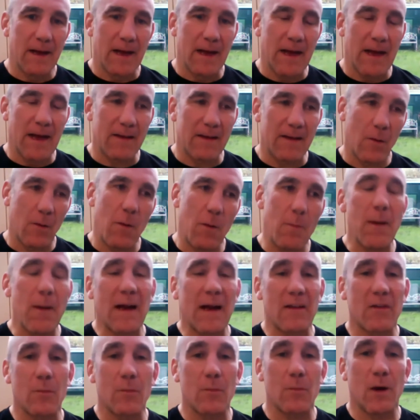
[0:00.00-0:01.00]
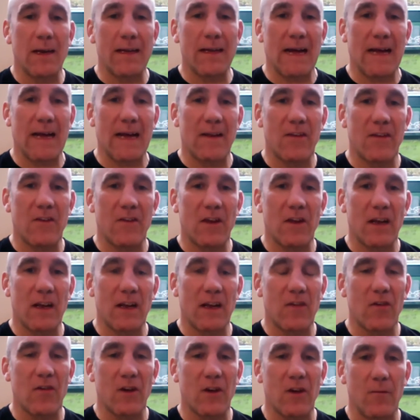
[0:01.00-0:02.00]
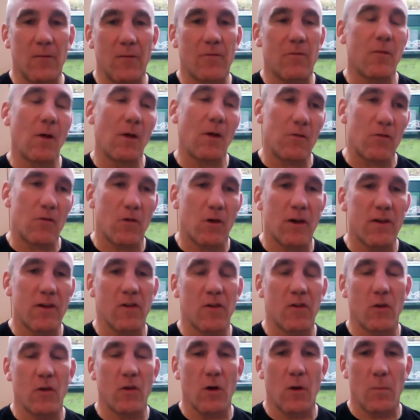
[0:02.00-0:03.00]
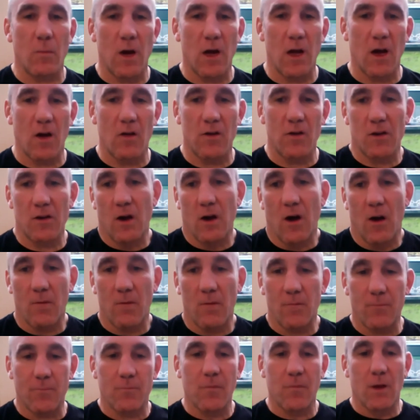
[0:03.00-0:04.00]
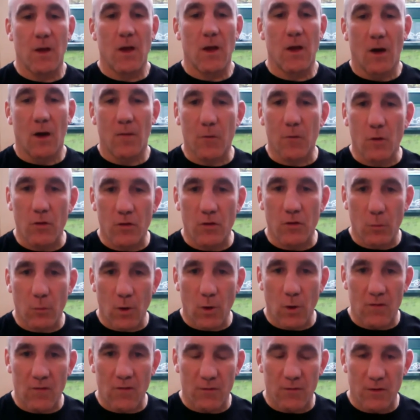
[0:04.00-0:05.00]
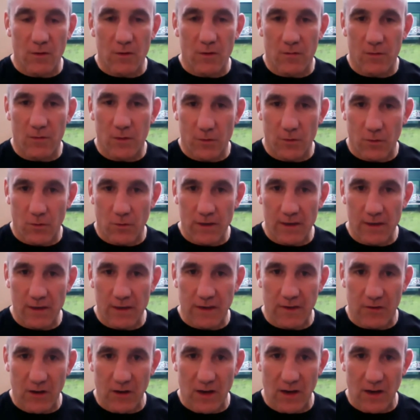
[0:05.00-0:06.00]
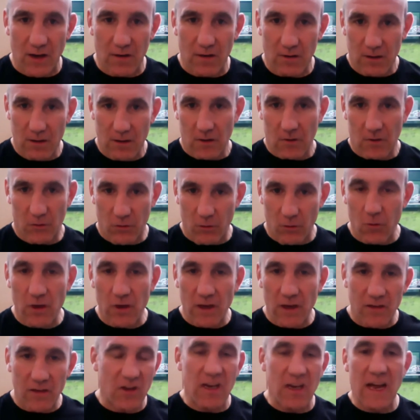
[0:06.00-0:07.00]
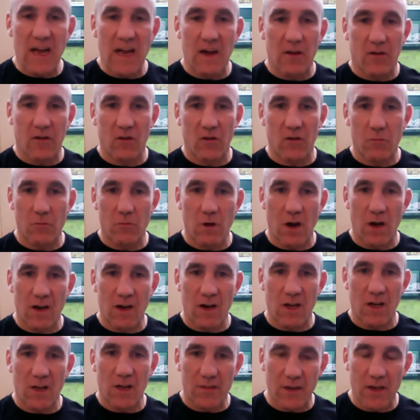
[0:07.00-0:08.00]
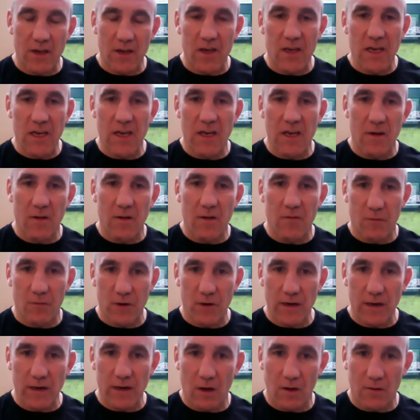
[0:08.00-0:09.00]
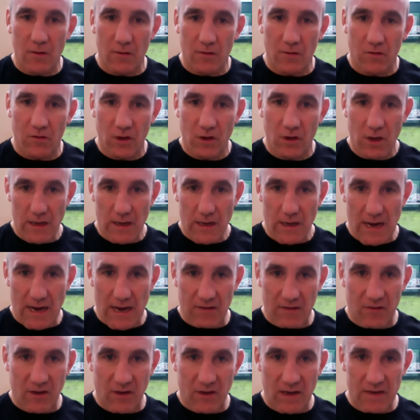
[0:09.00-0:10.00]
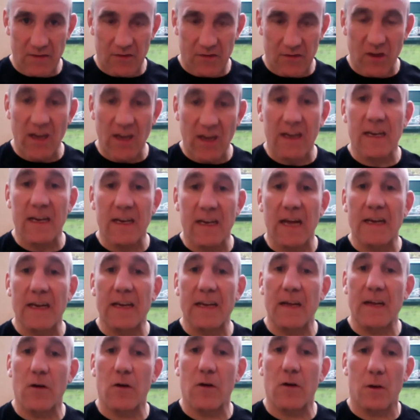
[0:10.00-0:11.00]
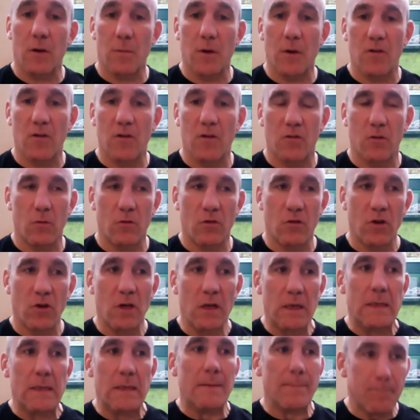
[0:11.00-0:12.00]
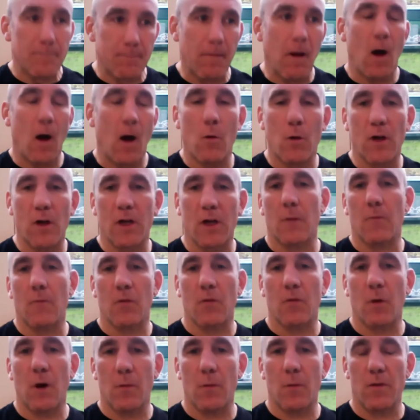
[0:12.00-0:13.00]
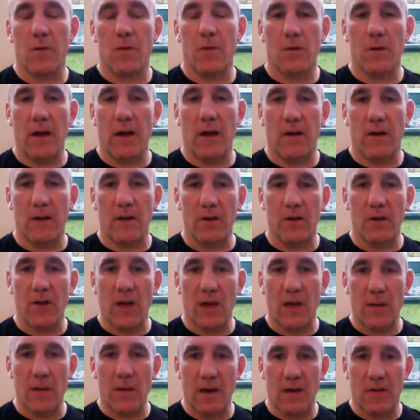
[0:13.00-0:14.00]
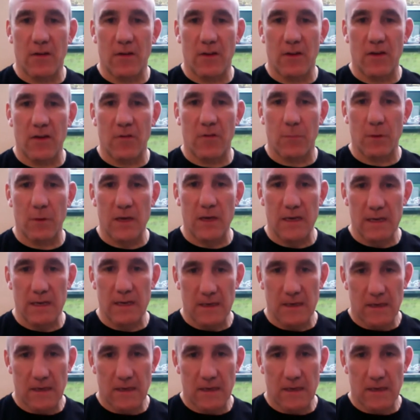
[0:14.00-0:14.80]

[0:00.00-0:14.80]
And I went back to my dad and said, listen, I've tried to do it on my own. You know, I've gone to work for 3 years now. 2 years in-house as a runner and then a year freelance as a second AD on commercials. I want to come to work with you now. Can you take me out and teach me?